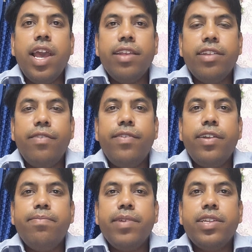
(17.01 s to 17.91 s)

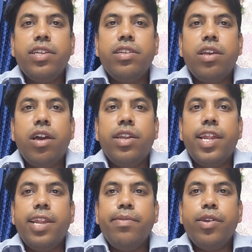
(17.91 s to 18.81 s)
sulfate mixes or
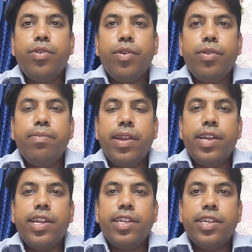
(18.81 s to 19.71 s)
dynamic cone
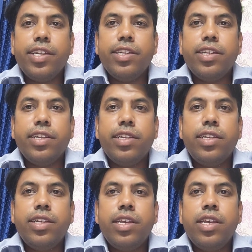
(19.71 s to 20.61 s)
penetration tests.